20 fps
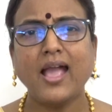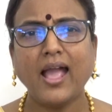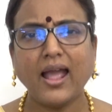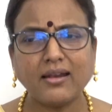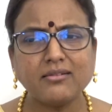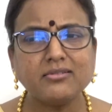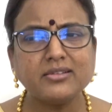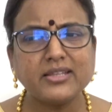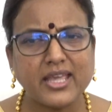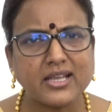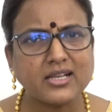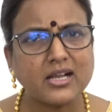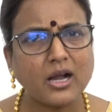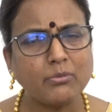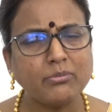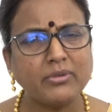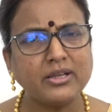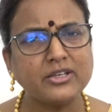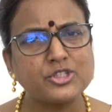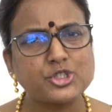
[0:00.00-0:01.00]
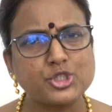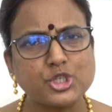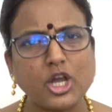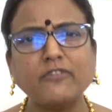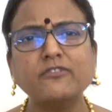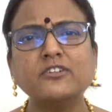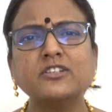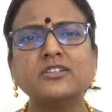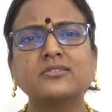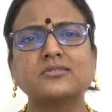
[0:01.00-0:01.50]
And they come and
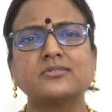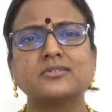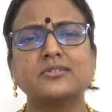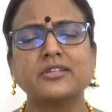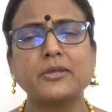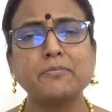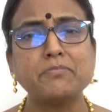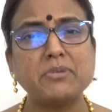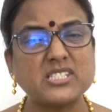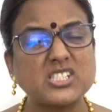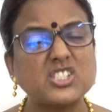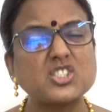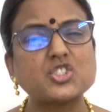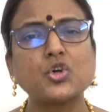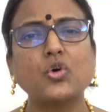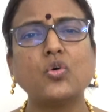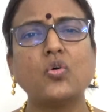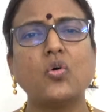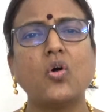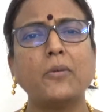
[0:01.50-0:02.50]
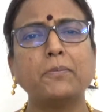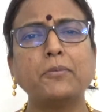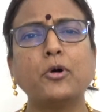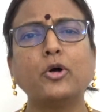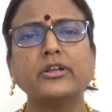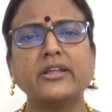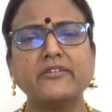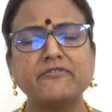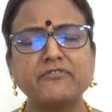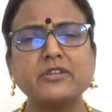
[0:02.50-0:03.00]
shower, they bestow
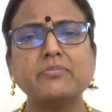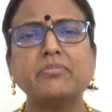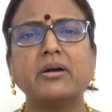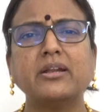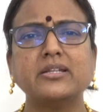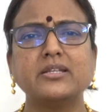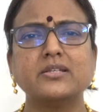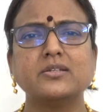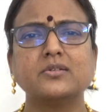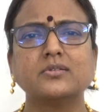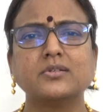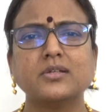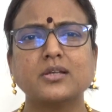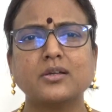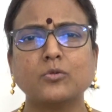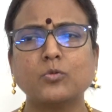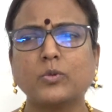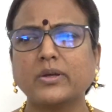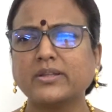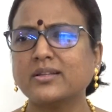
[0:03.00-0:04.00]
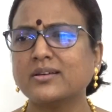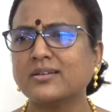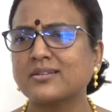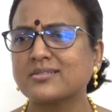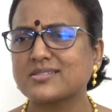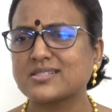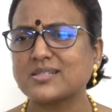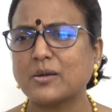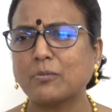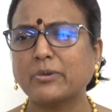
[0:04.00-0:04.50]
upon everybody,
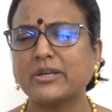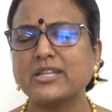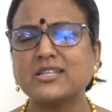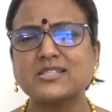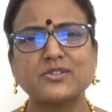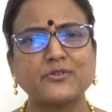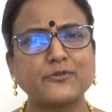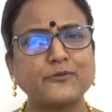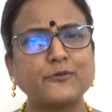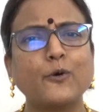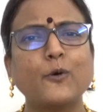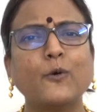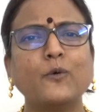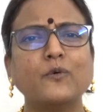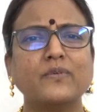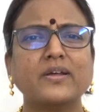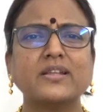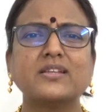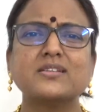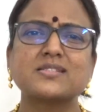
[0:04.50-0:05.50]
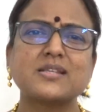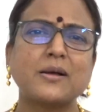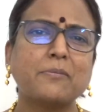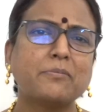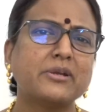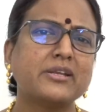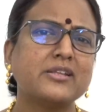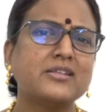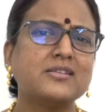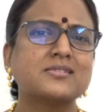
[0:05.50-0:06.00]
whether somebody is a foe, whether
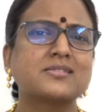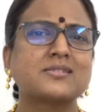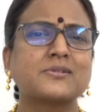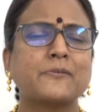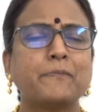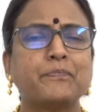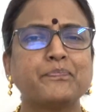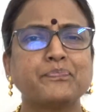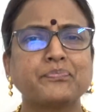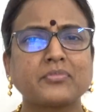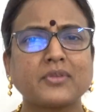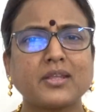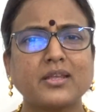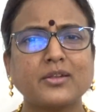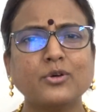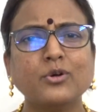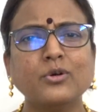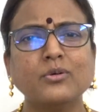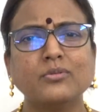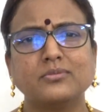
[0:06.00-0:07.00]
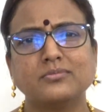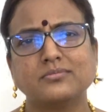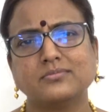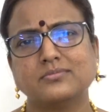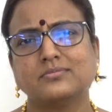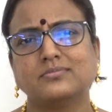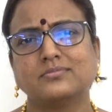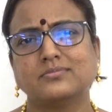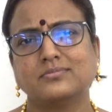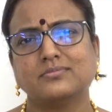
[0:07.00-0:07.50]
somebody is,
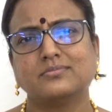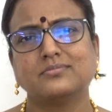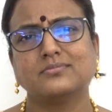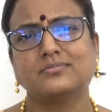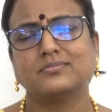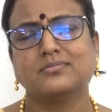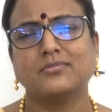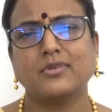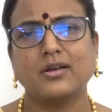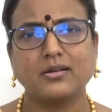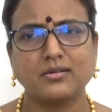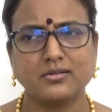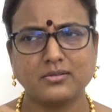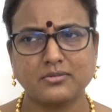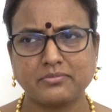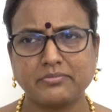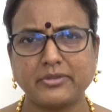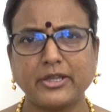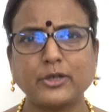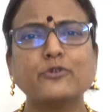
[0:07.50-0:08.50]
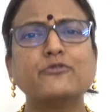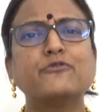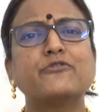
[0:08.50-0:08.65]
friend,